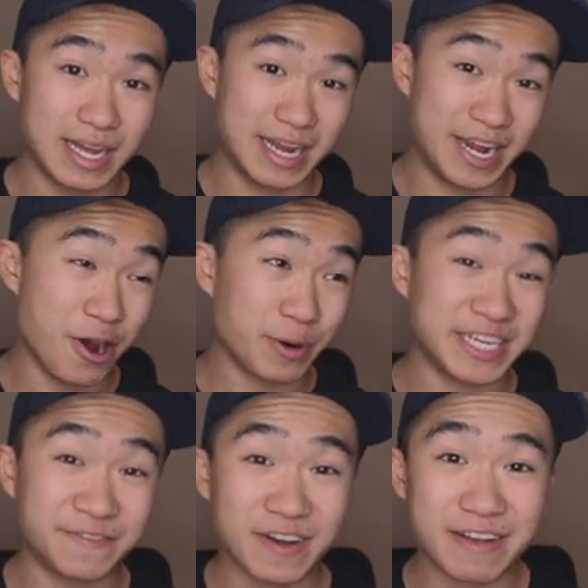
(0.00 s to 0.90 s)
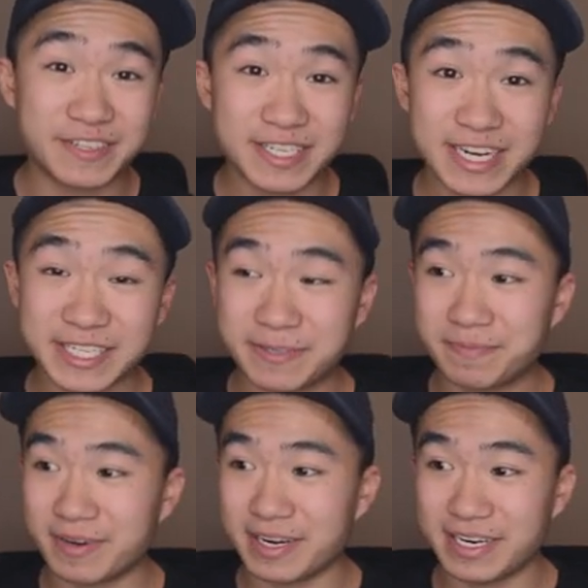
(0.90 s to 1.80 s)
I know he's five six,
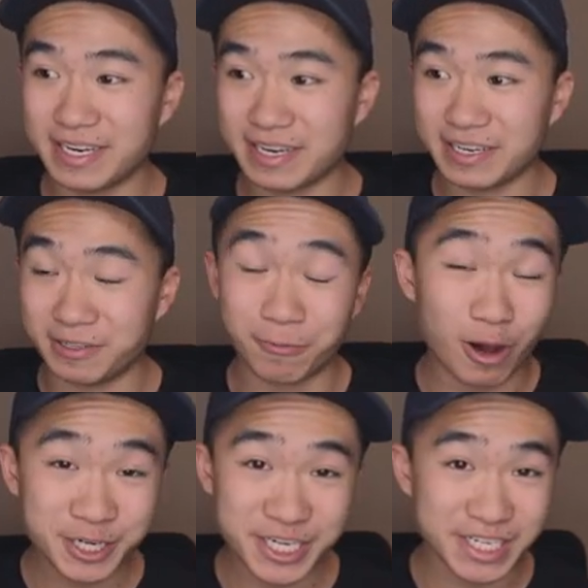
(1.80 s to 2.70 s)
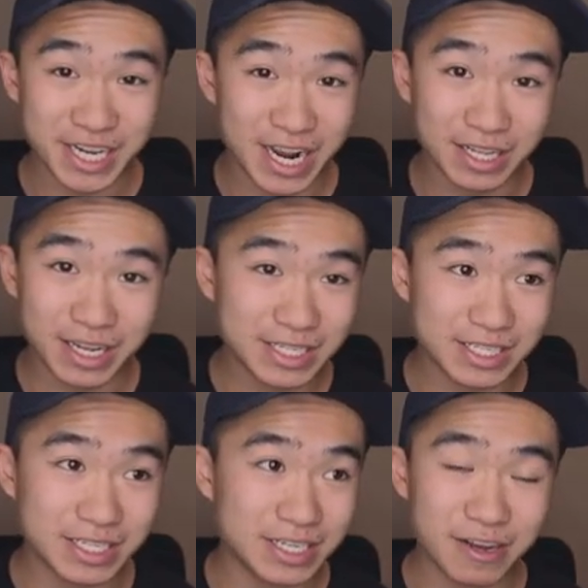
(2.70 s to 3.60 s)
but watching his highlights
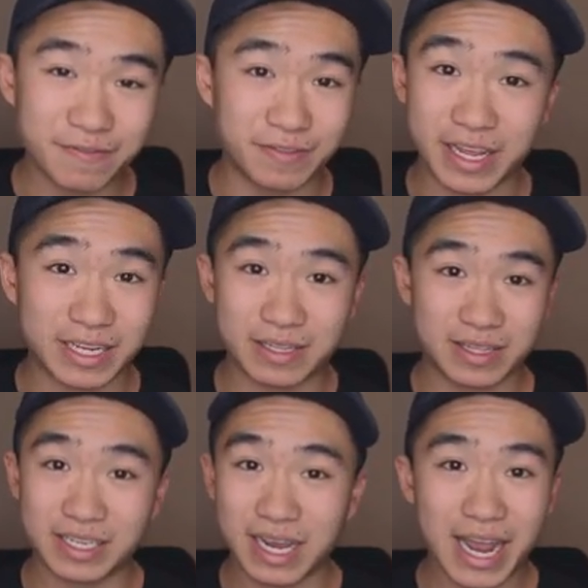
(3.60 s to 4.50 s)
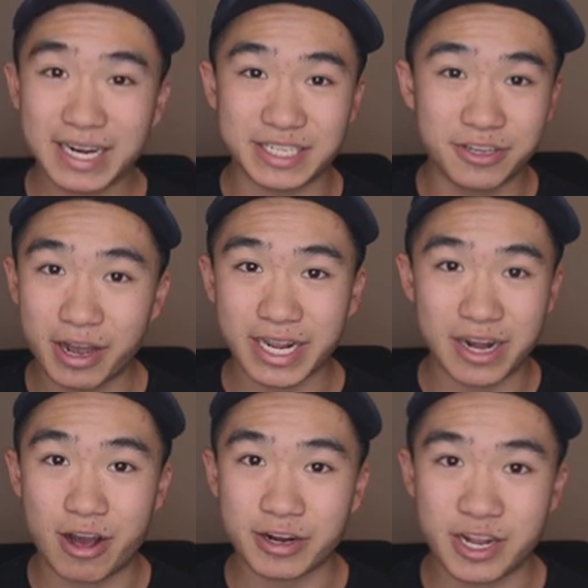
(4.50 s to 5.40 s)
and stuff, like the guy does not
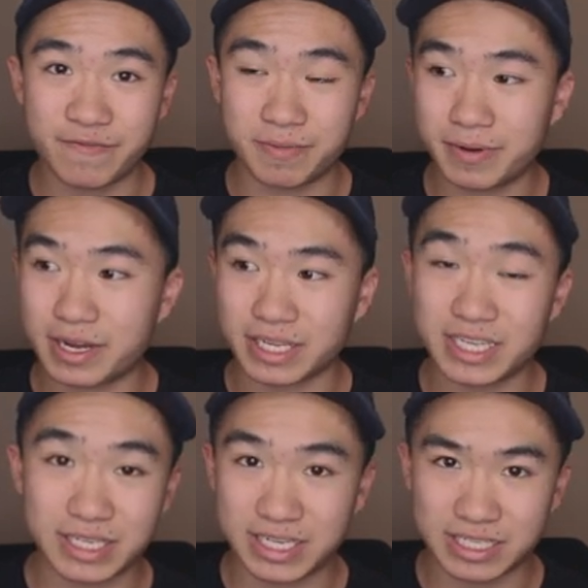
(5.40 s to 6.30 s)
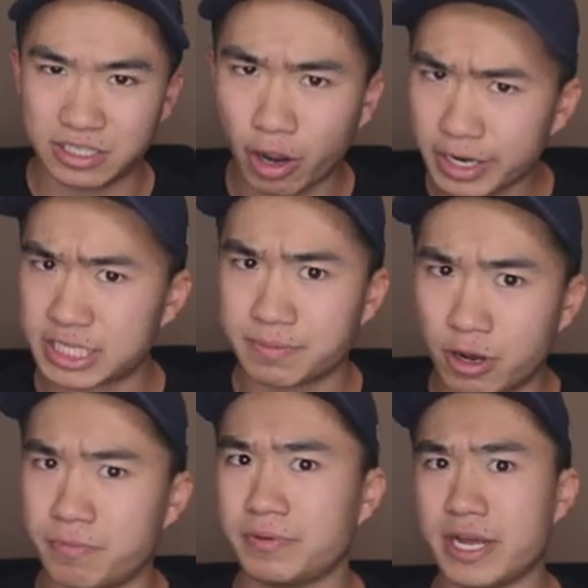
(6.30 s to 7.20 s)
get knocked off the puck. He, he's not a
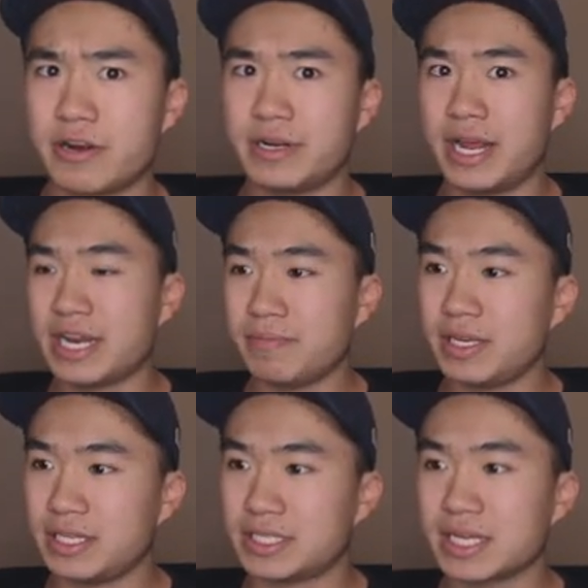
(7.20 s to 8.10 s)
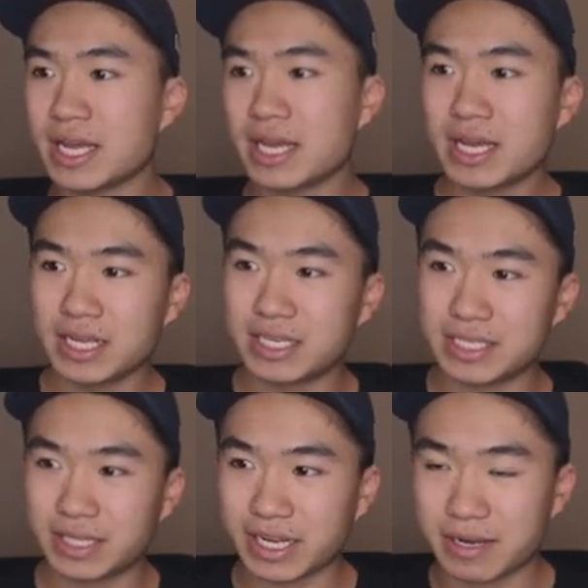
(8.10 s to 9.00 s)
small player in any means.
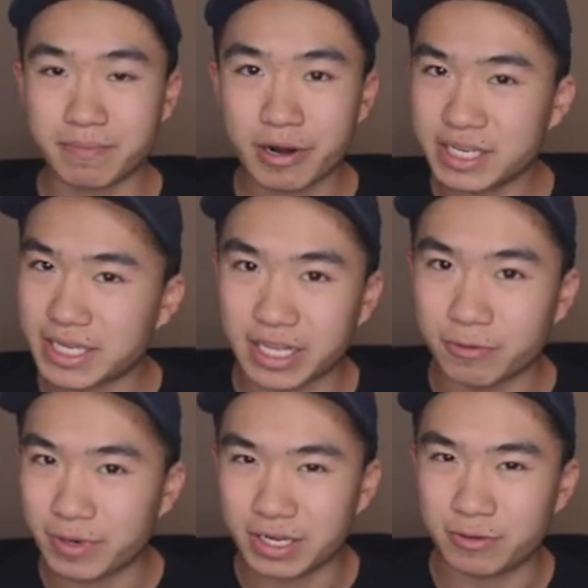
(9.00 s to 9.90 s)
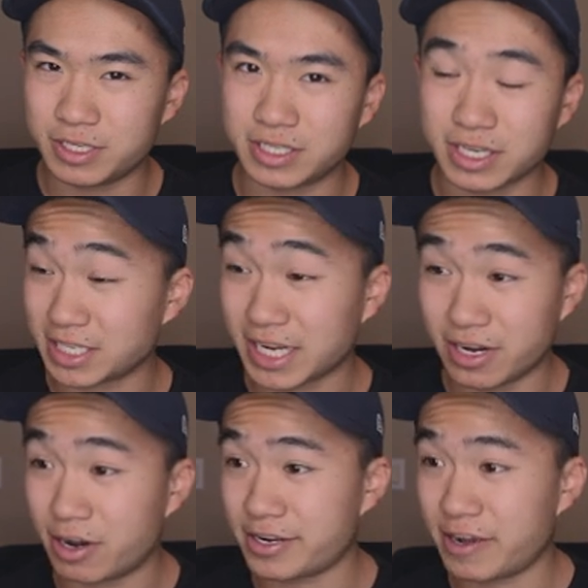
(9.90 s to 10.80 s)
He's like a Marty Saint Louis who just doesn't get
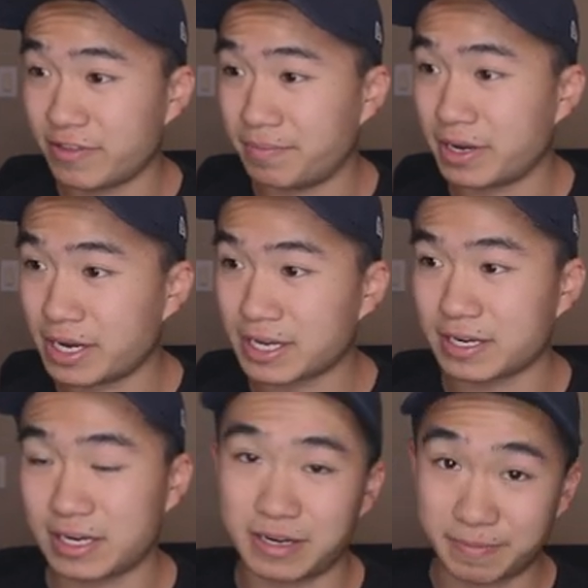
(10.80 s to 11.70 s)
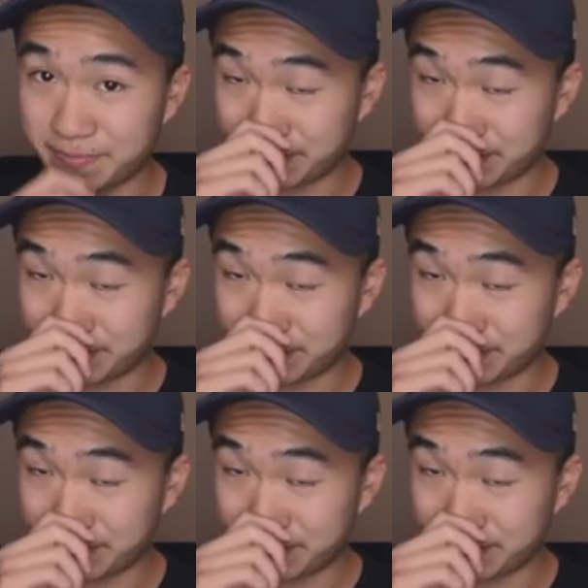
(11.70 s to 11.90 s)
knocked off the puck. Uh,